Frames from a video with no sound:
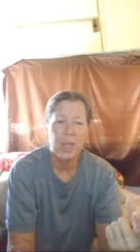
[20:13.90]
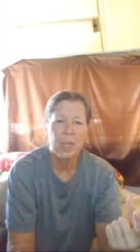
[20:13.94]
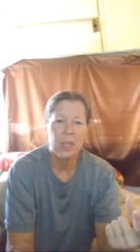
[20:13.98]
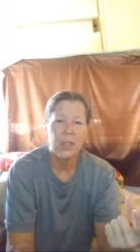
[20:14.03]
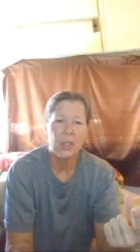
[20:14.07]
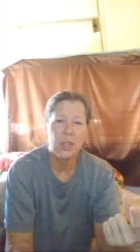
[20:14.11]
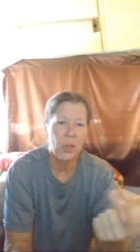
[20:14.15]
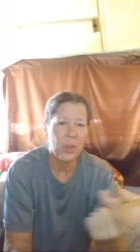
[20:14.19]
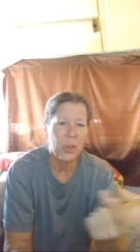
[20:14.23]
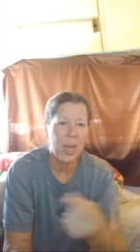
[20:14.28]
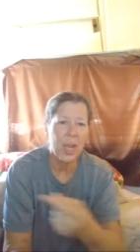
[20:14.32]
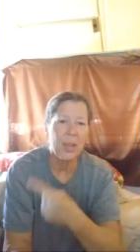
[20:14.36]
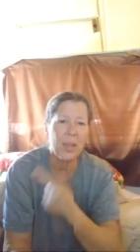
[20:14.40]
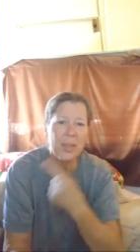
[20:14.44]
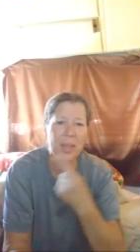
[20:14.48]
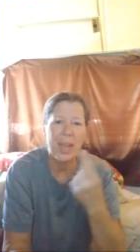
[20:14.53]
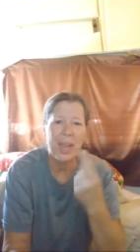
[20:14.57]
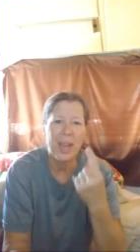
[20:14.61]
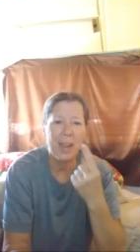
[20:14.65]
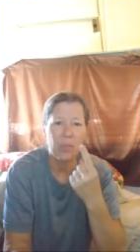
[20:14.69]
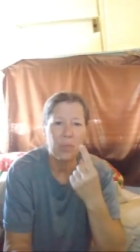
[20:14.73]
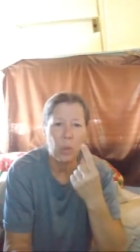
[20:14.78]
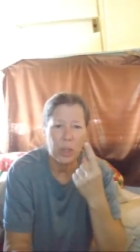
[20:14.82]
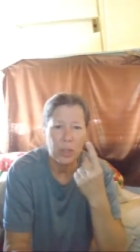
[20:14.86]
So now they
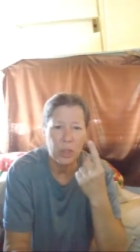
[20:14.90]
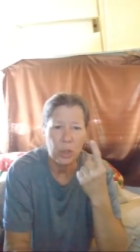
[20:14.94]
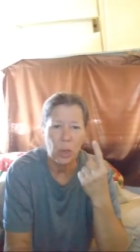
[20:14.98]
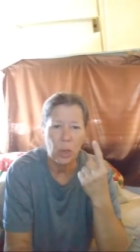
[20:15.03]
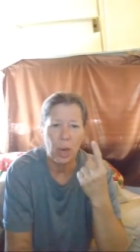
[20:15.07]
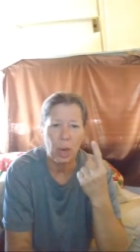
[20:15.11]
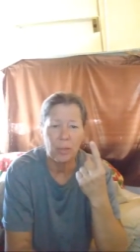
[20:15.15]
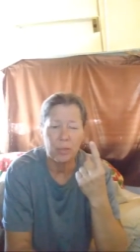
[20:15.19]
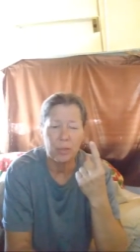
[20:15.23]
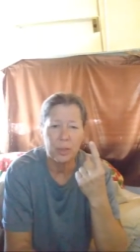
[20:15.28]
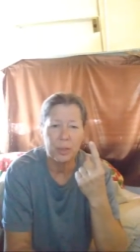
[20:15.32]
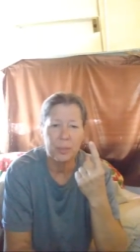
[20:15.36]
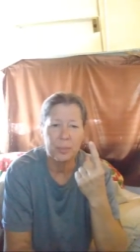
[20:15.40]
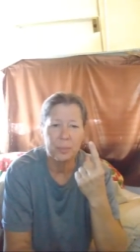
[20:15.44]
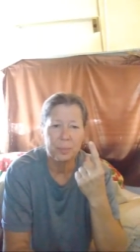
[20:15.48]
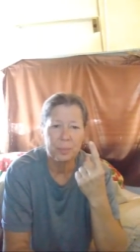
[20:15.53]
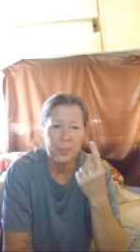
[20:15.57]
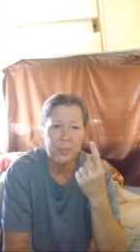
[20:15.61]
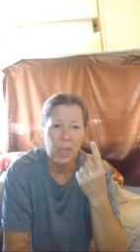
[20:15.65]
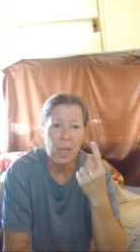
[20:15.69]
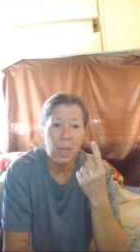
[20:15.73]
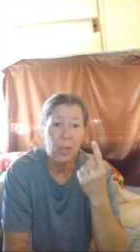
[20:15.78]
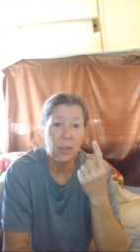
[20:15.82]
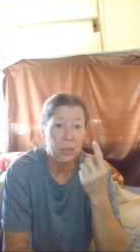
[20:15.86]
have one trough.
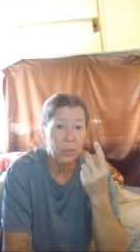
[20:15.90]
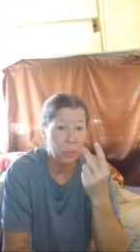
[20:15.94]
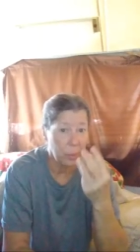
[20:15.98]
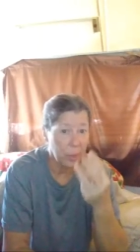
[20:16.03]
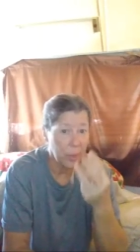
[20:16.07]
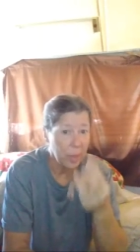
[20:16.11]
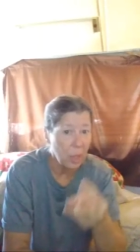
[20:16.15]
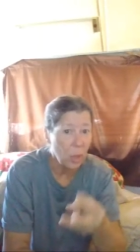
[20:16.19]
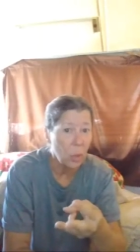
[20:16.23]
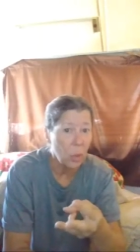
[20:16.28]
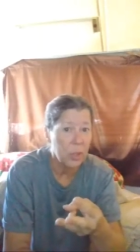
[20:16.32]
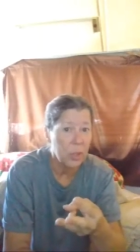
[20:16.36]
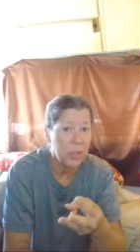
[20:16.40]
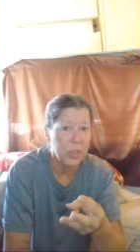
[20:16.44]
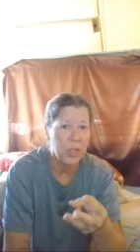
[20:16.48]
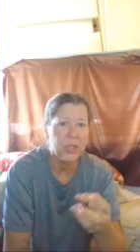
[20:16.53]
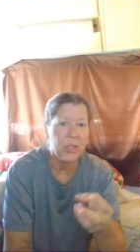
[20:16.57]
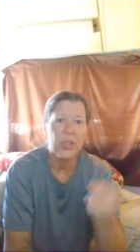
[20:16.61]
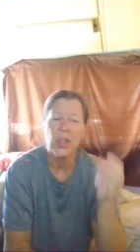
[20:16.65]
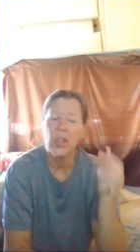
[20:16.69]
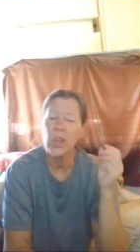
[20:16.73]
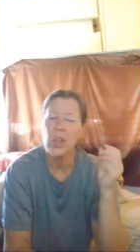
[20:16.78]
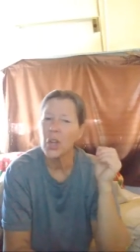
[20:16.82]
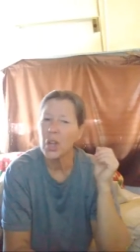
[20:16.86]
3 horses,
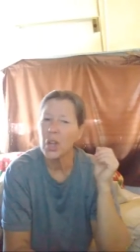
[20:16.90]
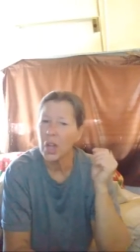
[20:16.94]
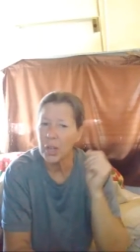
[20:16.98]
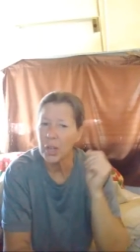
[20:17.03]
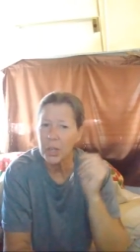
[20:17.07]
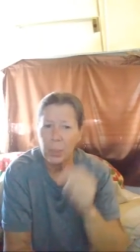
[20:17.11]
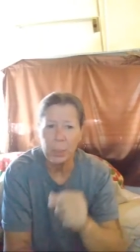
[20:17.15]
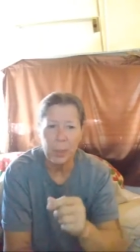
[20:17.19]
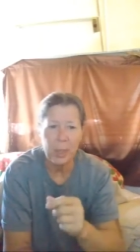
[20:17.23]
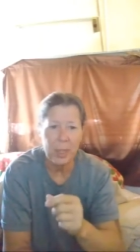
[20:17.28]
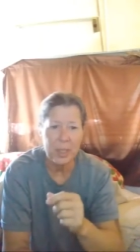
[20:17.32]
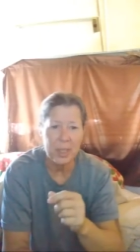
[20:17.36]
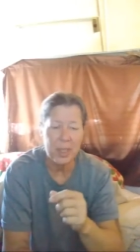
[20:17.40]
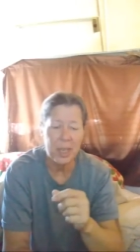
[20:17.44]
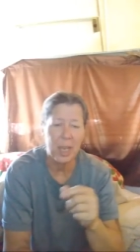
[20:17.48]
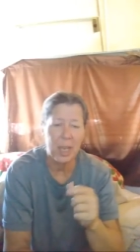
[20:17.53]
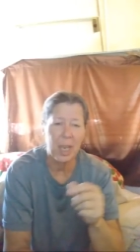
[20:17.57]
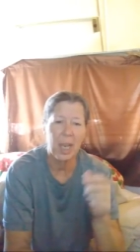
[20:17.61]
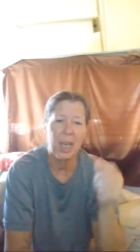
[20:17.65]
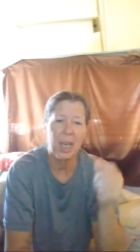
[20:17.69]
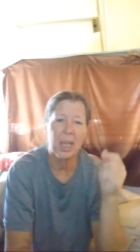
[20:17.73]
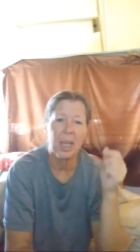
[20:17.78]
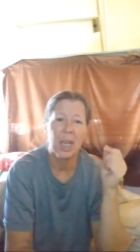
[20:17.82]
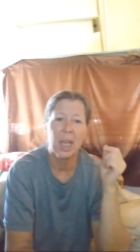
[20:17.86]
100 plus
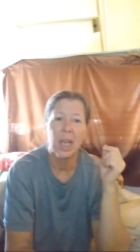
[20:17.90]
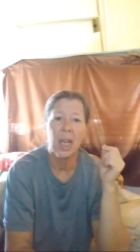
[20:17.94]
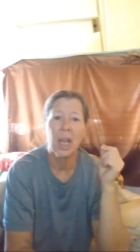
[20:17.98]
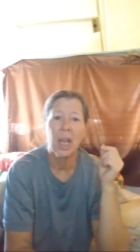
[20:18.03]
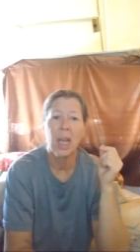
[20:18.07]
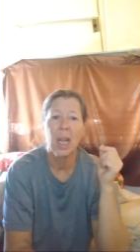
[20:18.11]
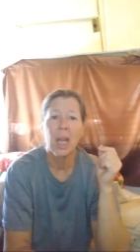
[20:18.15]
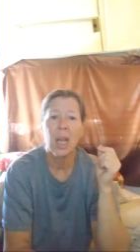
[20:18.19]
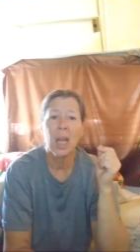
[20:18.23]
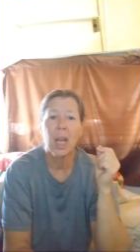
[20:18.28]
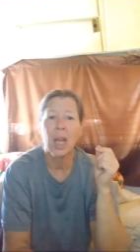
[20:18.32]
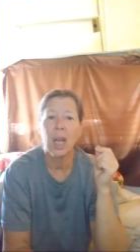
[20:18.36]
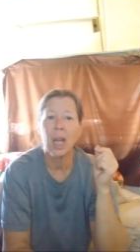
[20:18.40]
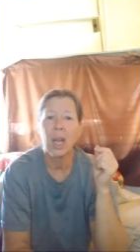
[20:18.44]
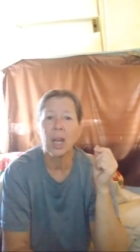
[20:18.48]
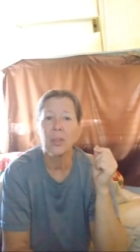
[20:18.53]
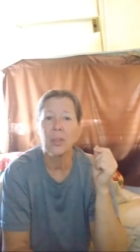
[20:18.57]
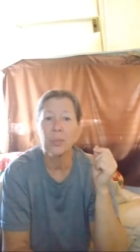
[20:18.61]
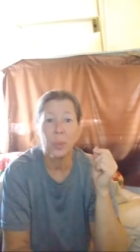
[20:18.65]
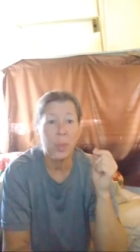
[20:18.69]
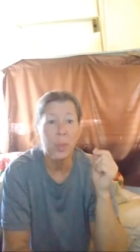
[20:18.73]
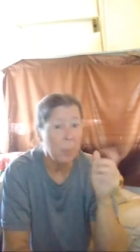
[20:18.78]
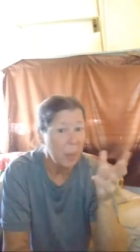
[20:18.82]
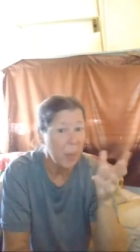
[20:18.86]
heat,
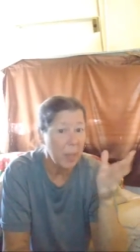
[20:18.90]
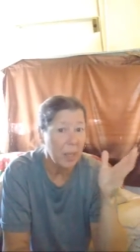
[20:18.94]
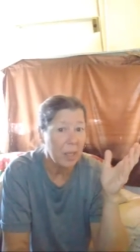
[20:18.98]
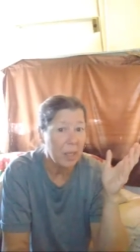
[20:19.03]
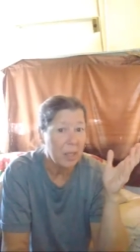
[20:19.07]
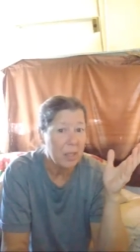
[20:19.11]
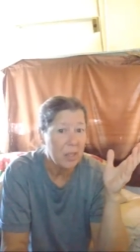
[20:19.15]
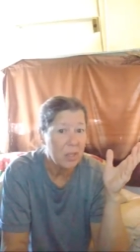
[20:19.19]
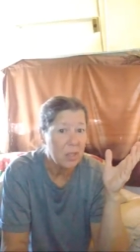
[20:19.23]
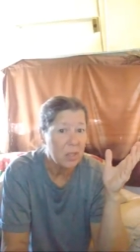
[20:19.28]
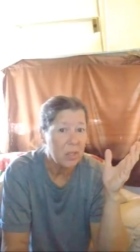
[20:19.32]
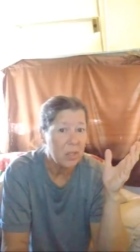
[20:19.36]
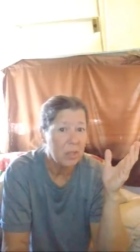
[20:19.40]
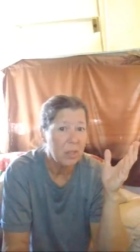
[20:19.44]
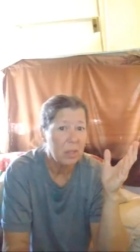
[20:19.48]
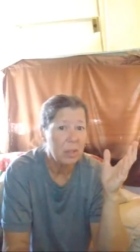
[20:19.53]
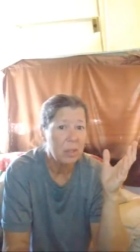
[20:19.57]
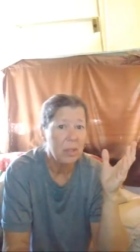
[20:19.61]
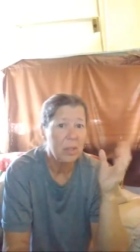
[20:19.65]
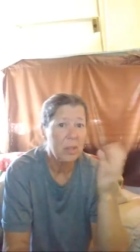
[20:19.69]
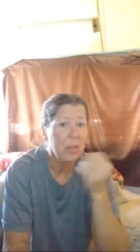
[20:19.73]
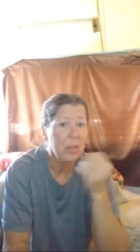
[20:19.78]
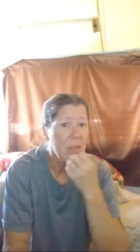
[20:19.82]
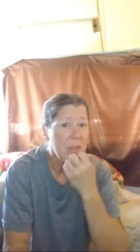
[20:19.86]
3 pigs,
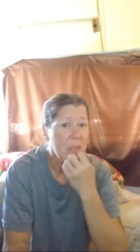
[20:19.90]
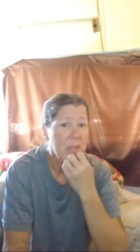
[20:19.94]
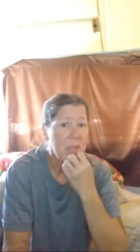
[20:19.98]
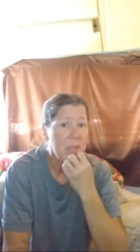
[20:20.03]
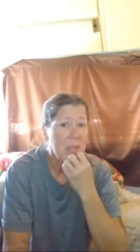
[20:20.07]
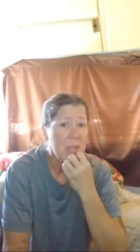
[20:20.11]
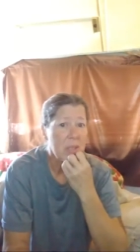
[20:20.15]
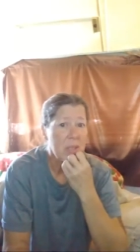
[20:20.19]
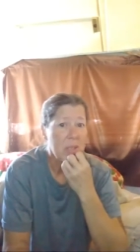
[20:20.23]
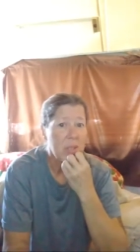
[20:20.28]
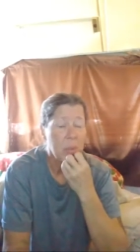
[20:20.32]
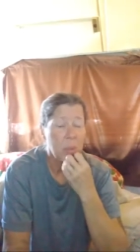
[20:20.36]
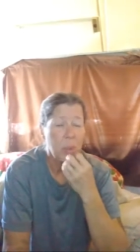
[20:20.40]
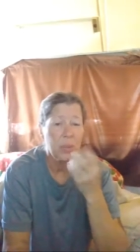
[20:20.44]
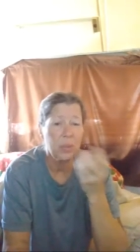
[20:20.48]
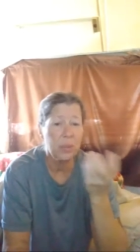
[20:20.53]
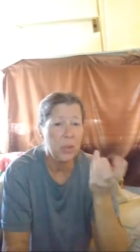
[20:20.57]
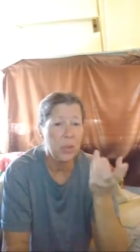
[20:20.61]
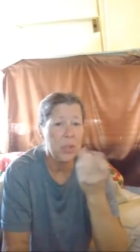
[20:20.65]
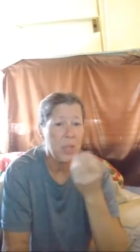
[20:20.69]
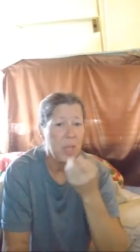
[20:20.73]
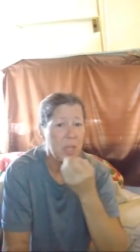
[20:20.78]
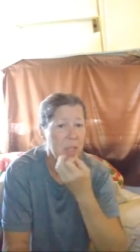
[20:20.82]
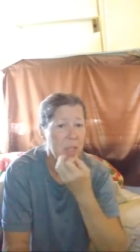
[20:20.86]
3
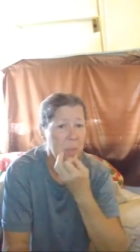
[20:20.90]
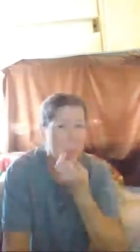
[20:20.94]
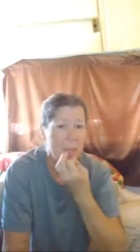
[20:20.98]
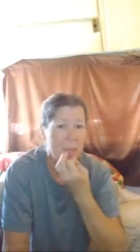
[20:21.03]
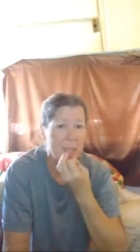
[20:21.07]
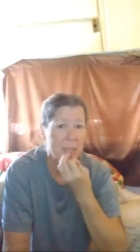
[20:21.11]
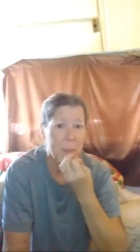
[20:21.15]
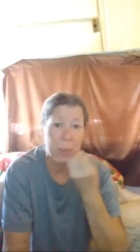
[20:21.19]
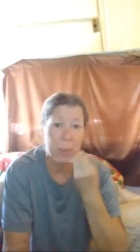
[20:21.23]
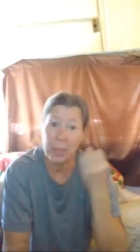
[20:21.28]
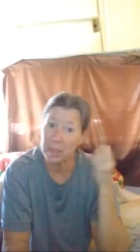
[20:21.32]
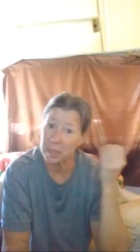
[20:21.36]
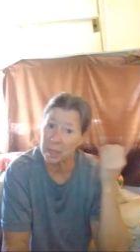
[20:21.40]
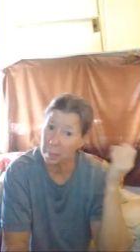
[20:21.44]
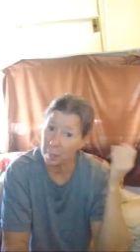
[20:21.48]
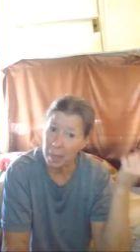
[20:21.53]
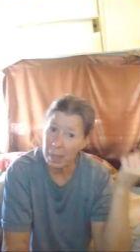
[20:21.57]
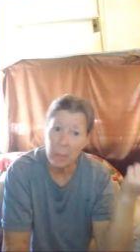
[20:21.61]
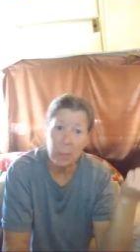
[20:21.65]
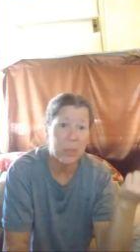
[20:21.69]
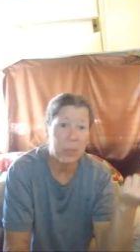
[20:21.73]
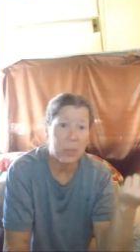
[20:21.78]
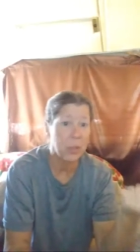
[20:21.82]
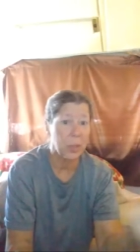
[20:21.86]
full-size pigs because the
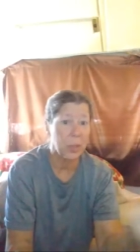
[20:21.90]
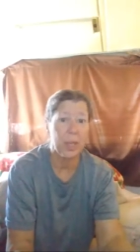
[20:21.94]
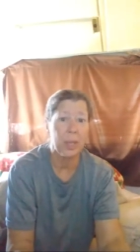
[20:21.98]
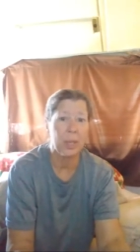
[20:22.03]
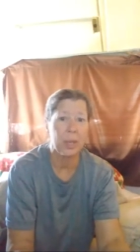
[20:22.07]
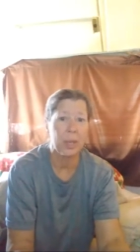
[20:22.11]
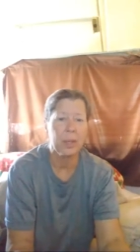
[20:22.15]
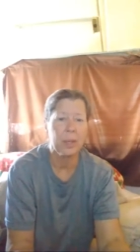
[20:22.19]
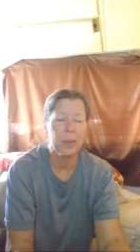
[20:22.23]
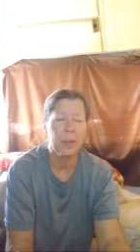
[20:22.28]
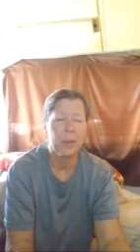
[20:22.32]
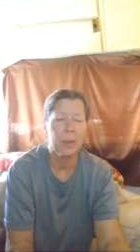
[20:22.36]
babies are here.